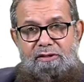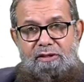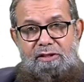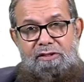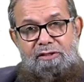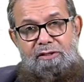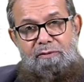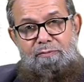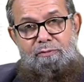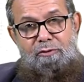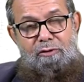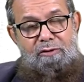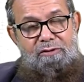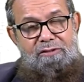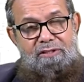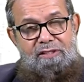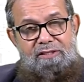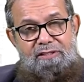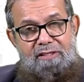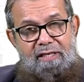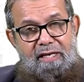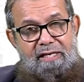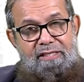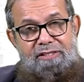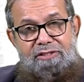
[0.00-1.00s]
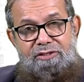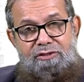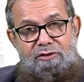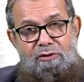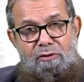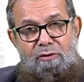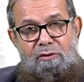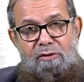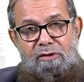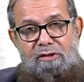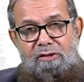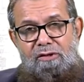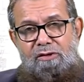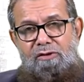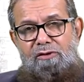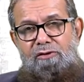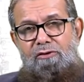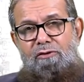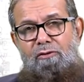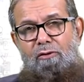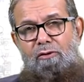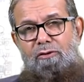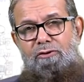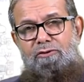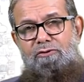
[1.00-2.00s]
In the process, I saw
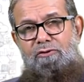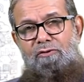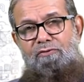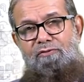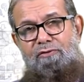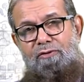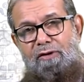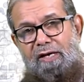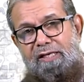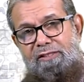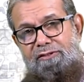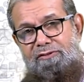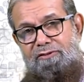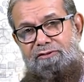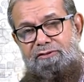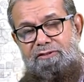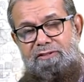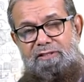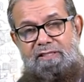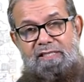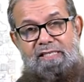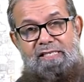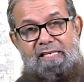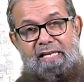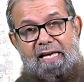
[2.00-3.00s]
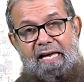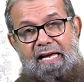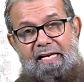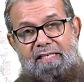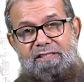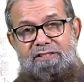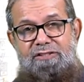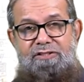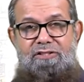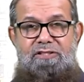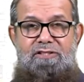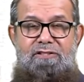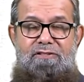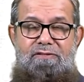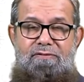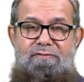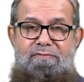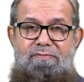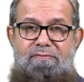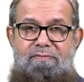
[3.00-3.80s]
lots of writers in actions.